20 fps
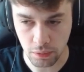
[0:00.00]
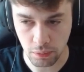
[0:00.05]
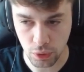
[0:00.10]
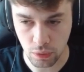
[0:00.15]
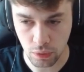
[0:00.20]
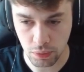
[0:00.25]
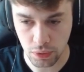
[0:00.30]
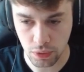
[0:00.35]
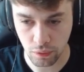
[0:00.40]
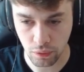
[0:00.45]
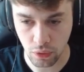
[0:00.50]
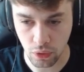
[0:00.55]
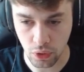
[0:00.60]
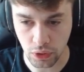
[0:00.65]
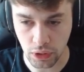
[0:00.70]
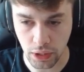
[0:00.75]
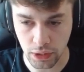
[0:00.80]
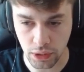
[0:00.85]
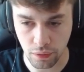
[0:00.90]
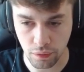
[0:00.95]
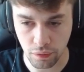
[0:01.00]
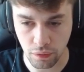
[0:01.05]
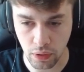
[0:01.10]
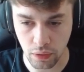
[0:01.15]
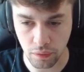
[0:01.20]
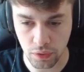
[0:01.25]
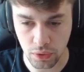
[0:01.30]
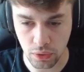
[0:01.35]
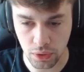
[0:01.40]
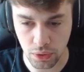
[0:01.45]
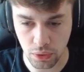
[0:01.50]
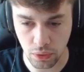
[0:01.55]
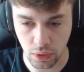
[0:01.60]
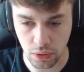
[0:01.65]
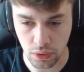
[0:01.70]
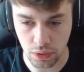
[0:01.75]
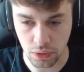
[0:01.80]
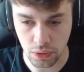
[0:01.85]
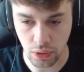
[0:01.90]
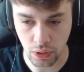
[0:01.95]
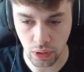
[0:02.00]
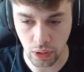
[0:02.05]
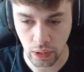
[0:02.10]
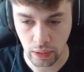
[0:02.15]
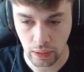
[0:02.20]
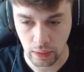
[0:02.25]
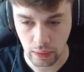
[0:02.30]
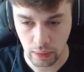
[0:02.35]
Bishop c4, knight e5, so as you can see,